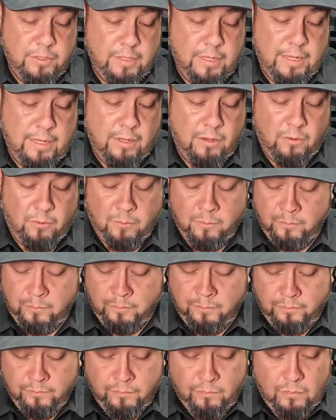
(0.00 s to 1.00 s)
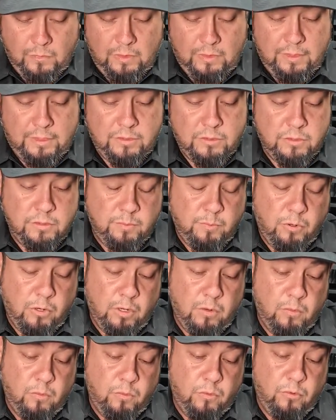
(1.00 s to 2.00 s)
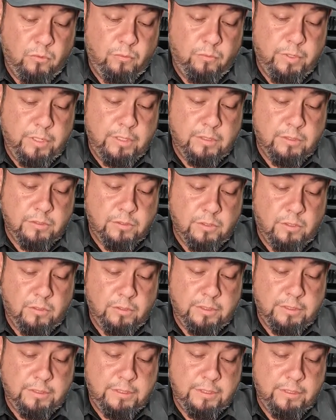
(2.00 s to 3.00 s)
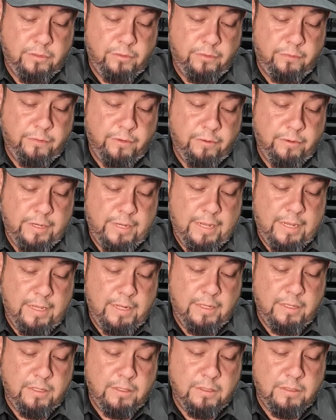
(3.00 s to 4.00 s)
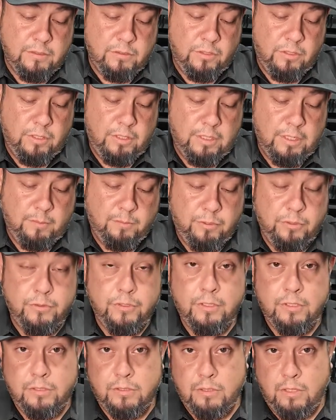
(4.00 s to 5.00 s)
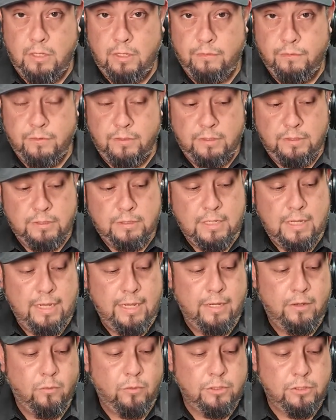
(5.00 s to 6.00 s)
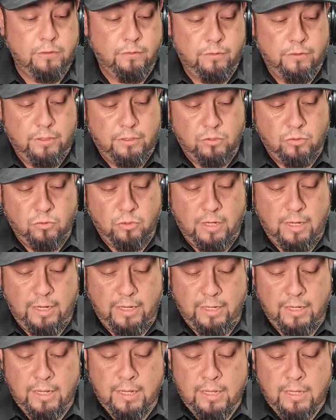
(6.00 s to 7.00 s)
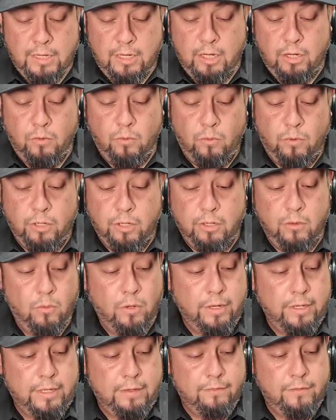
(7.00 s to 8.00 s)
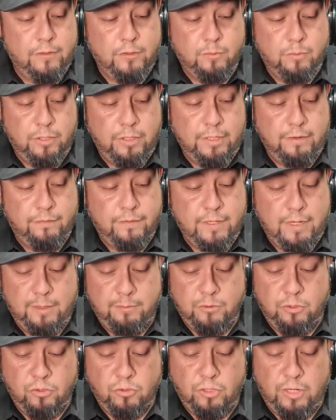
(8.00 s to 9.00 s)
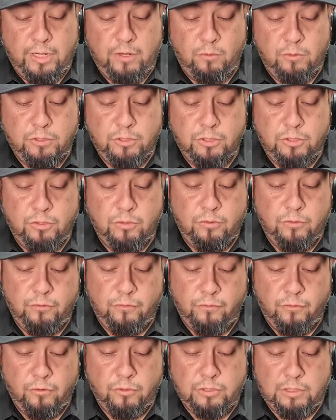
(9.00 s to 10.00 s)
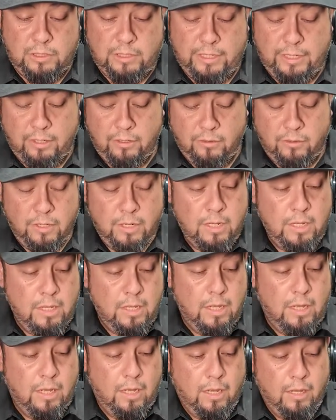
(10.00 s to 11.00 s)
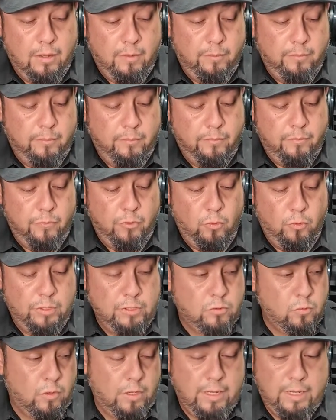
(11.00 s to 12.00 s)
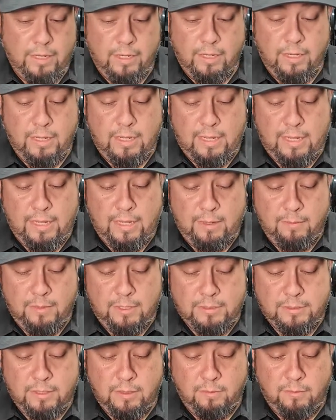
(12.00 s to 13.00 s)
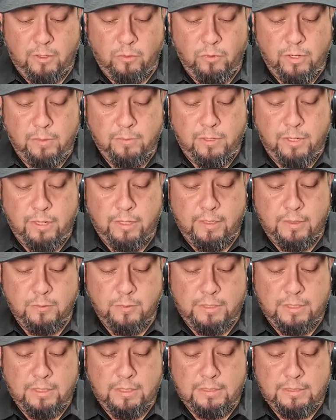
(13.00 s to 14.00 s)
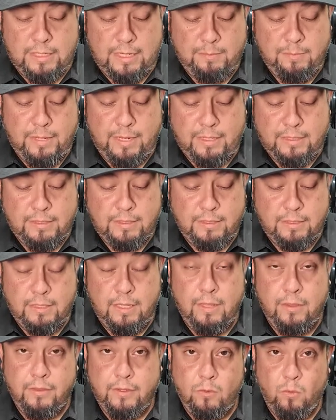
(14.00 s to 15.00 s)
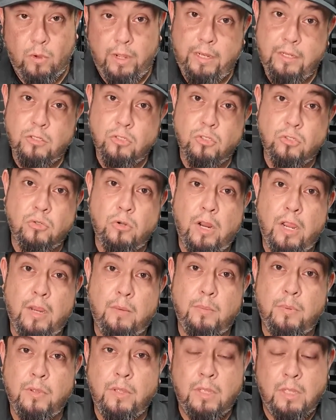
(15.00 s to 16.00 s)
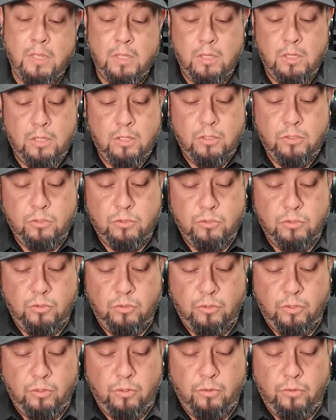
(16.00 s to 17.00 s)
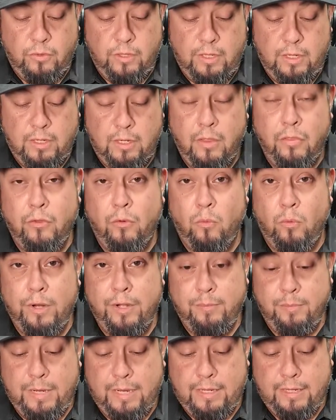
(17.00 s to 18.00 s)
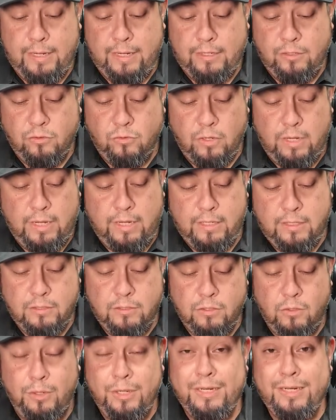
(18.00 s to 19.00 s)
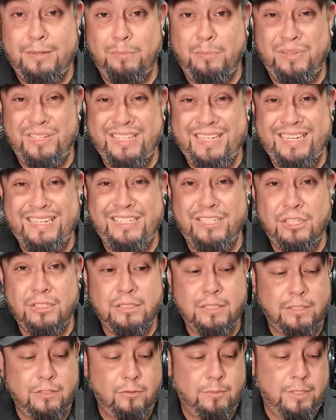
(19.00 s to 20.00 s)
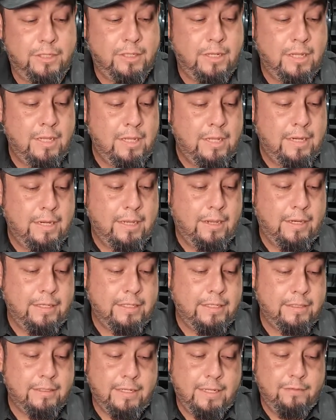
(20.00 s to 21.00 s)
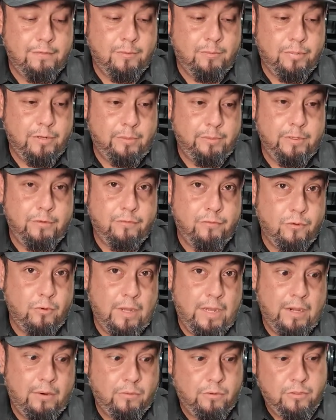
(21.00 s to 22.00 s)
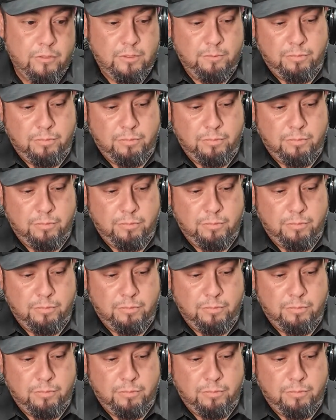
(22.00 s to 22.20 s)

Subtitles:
Now, this part won't be installed until the very end, so you can kind of put this off to the side once everything's dry. You're going to want to give this plenty of time to dry once you do the first layer. The reason why I messed up my red body is because I painted the white stripe sooner than the red paint had dried, so it did bleed just a little bit. Now, I did give it probably a few hours.